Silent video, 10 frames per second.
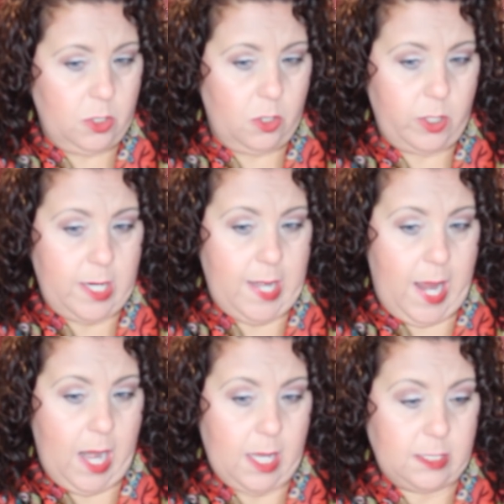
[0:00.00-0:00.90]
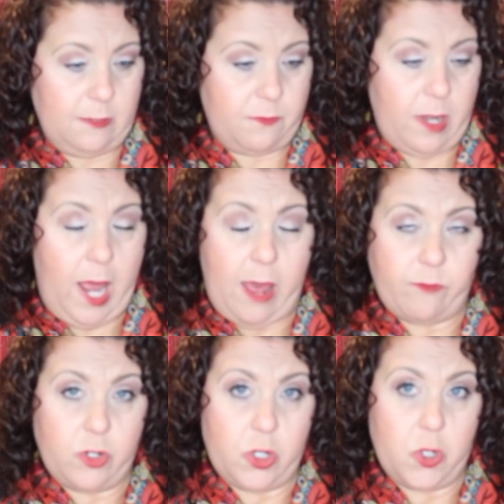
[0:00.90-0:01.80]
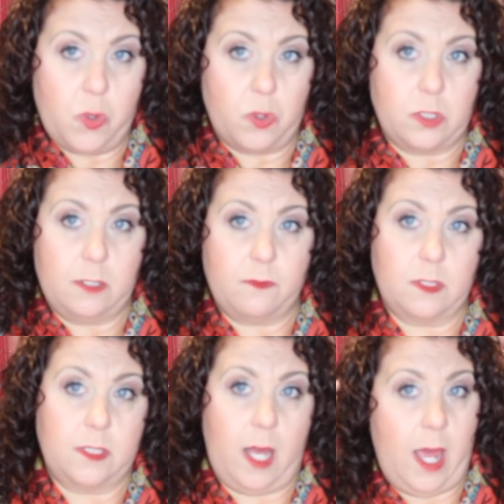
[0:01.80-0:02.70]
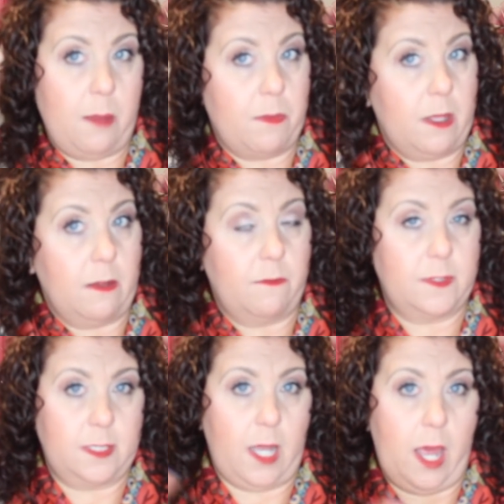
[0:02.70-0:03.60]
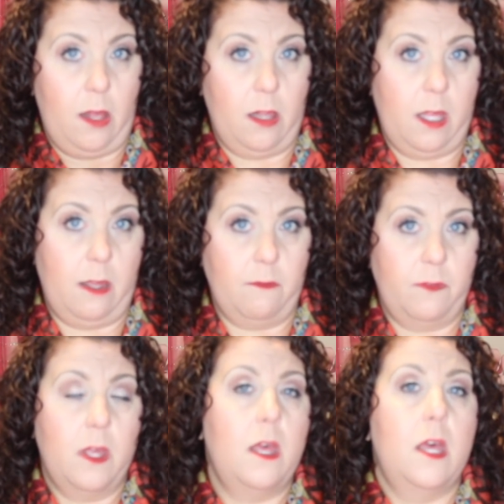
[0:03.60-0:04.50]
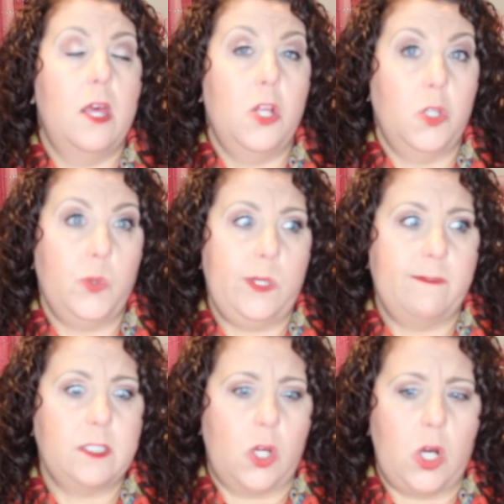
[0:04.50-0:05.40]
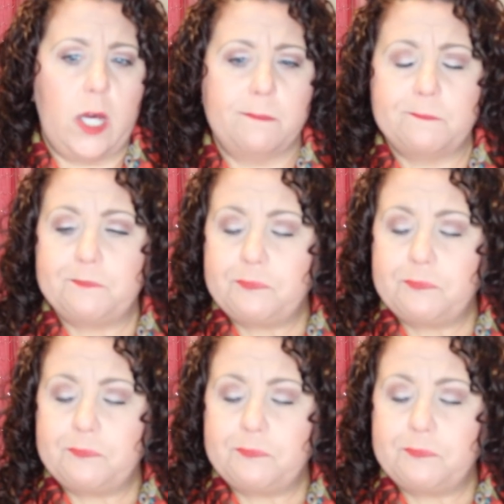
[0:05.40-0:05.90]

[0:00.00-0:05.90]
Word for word: looking at a different avenue or different type of style of Louis Vuitton.